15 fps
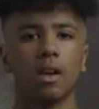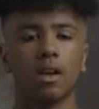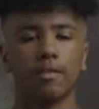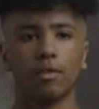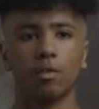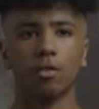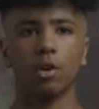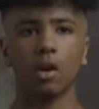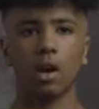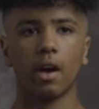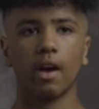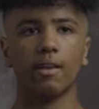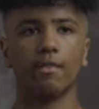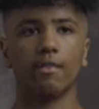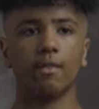if you're
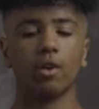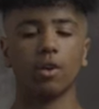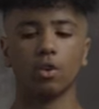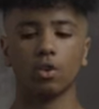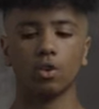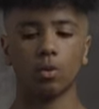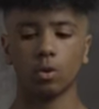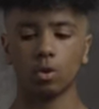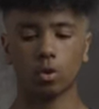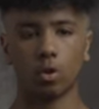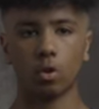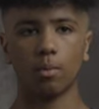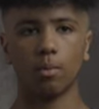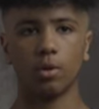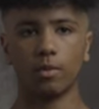alive, you
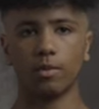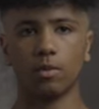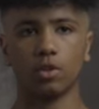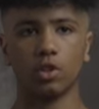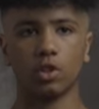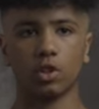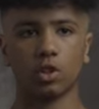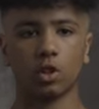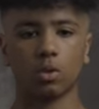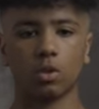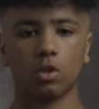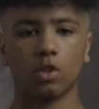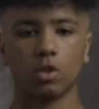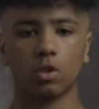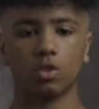cannot move. You're just so
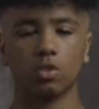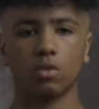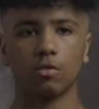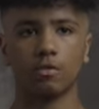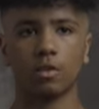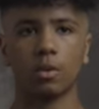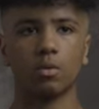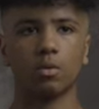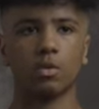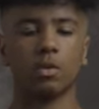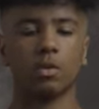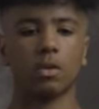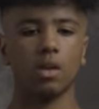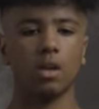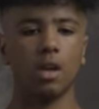shocked, you're
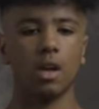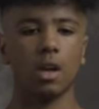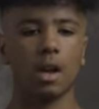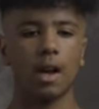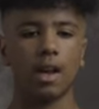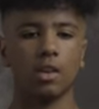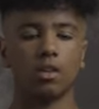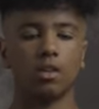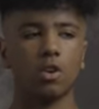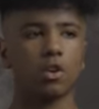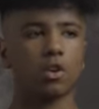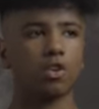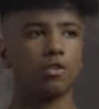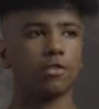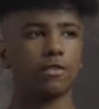frozen, and
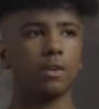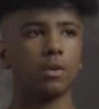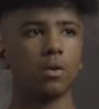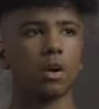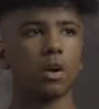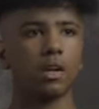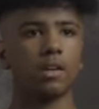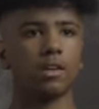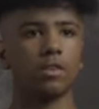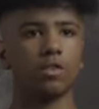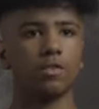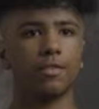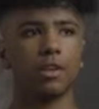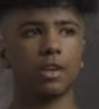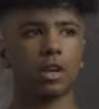you feel like you
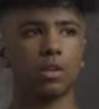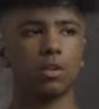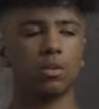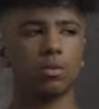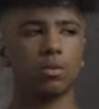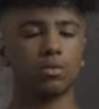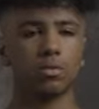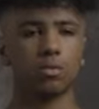feel like you're